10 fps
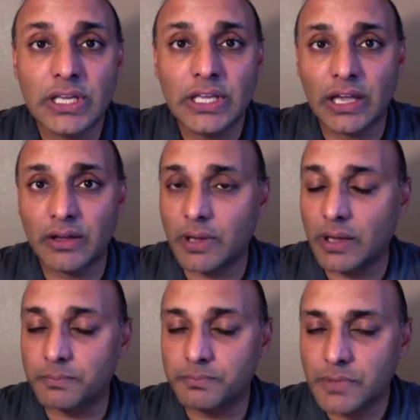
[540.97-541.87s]

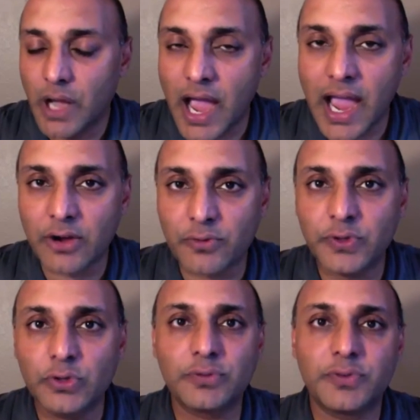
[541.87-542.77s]
a higher
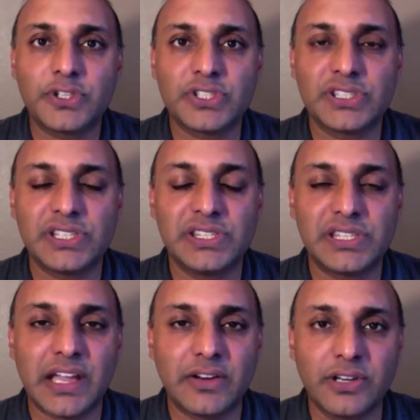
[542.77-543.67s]
fuel efficiency
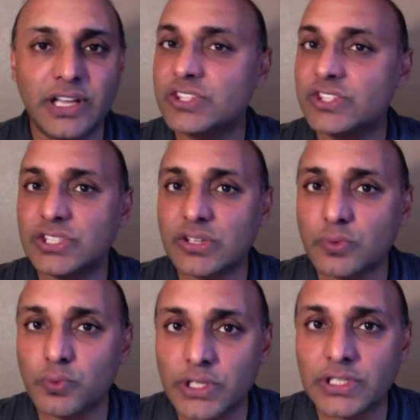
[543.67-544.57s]
standard, it still
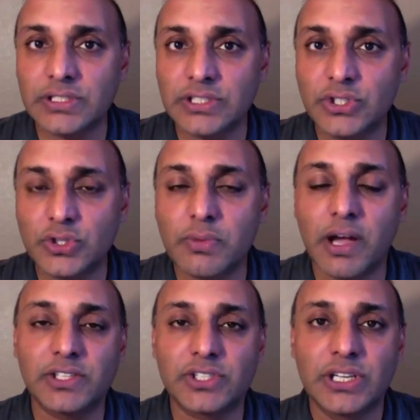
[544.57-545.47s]
wouldn't do
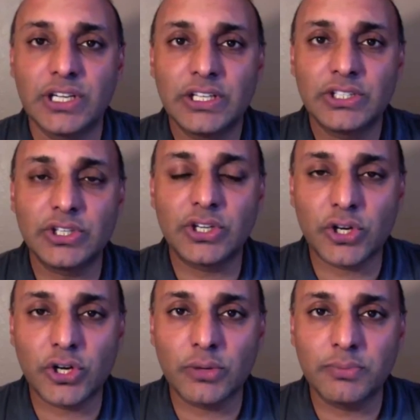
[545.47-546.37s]
much to
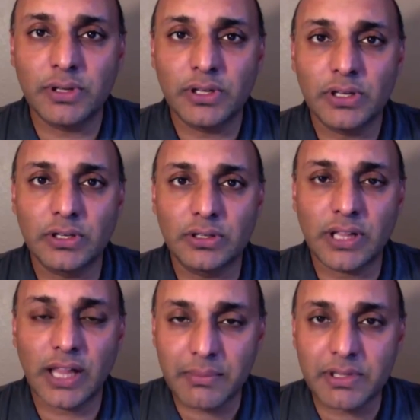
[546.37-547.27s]
curb
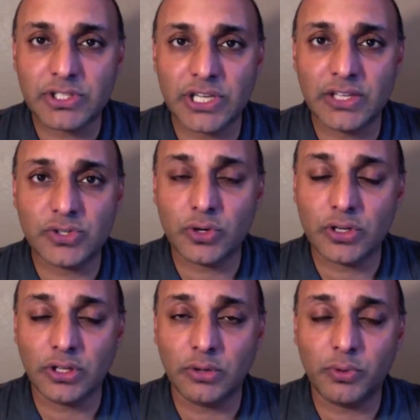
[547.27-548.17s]
climate change or
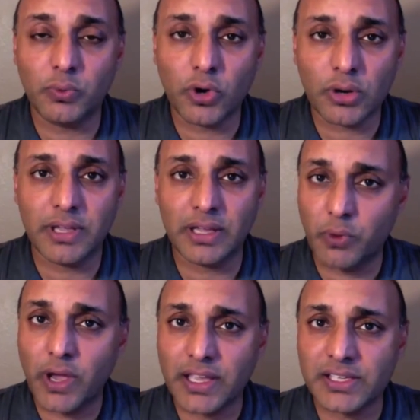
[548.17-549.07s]
global warming. And
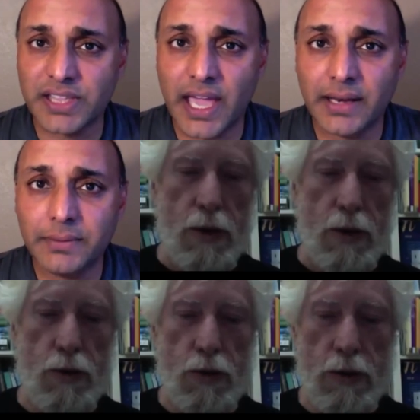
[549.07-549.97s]
why is that?
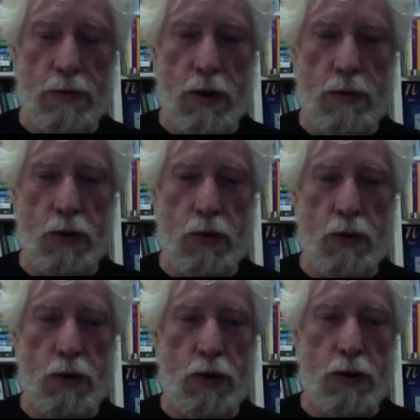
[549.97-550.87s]
If
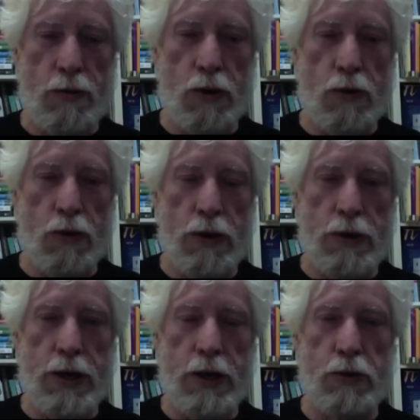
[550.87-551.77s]
you
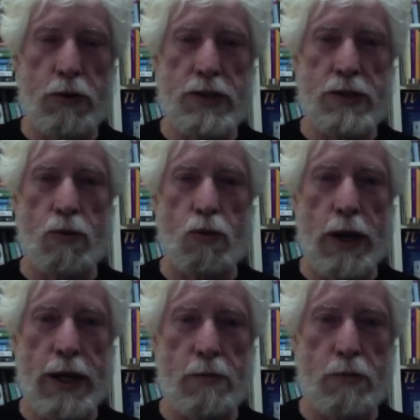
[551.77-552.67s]
can decrease the
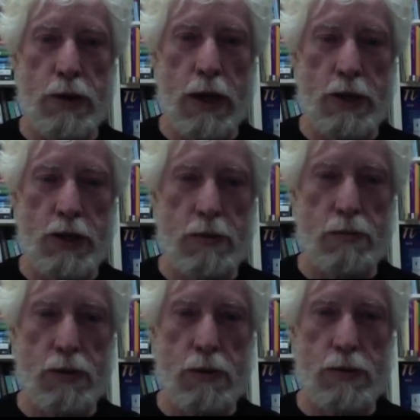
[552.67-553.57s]
rate of production
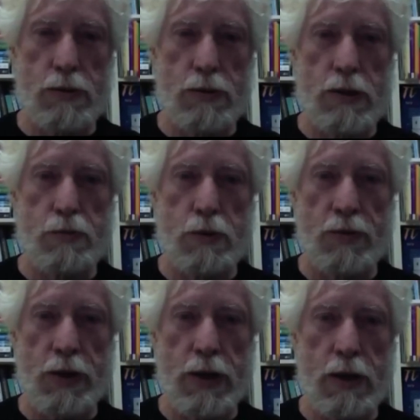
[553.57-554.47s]
of pollutants per
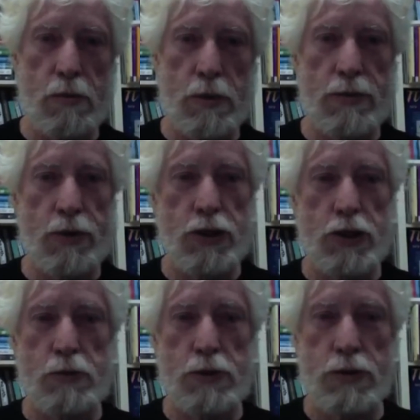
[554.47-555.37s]
vehicle, but if you're
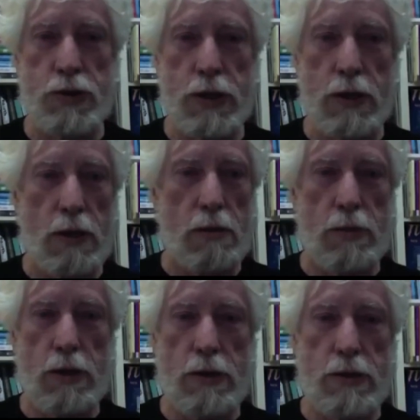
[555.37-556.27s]
just producing
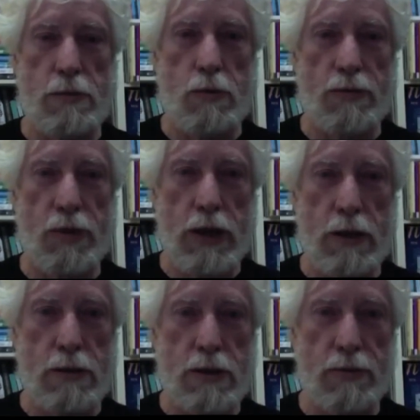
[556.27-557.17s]
millions of more
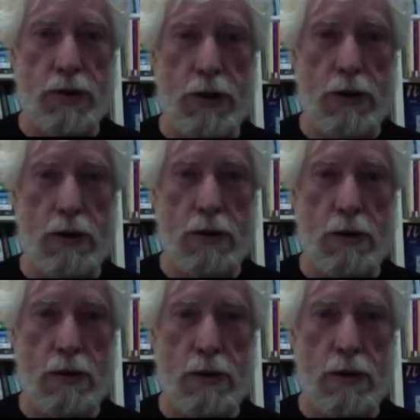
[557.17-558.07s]
vehicles every
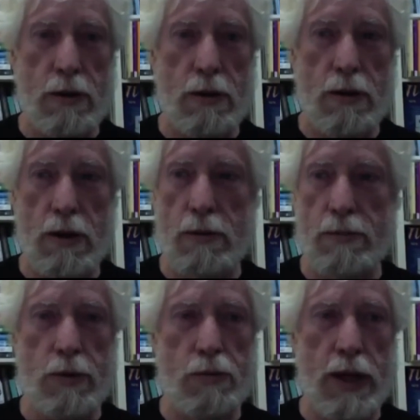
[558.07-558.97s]
year,
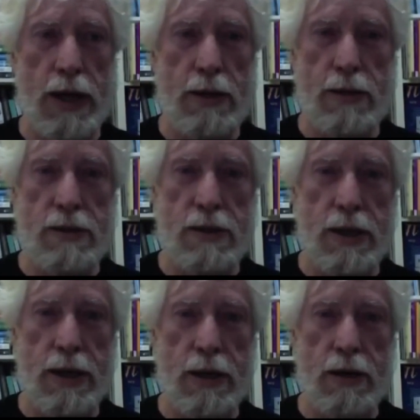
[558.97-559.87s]
the planet doesn't
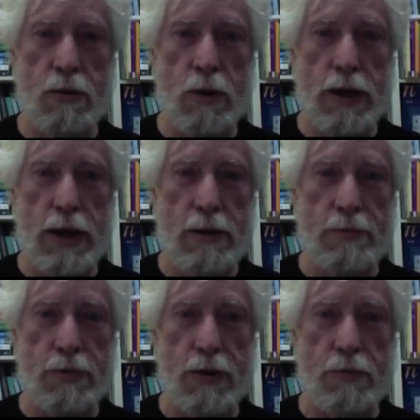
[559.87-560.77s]
care where they
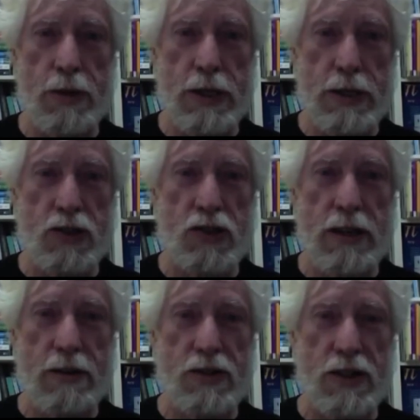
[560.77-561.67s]
come from. It just
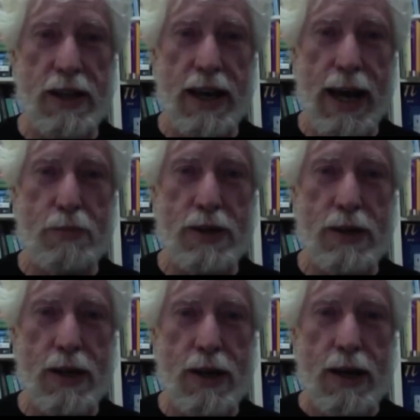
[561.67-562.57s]
cares that they happen.
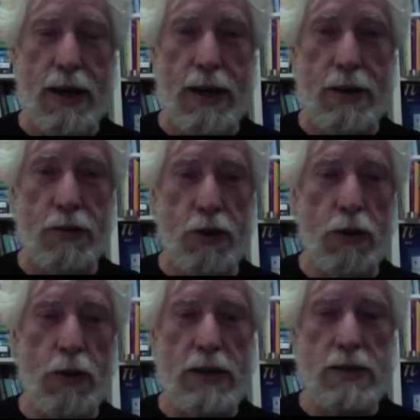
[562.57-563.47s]
And the
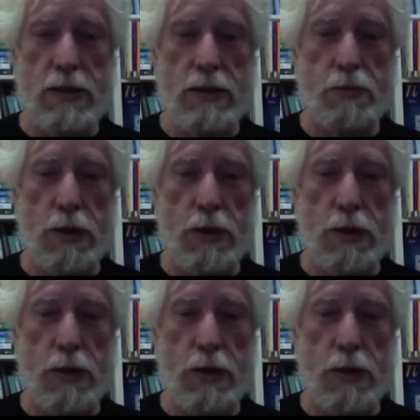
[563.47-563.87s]
U.S.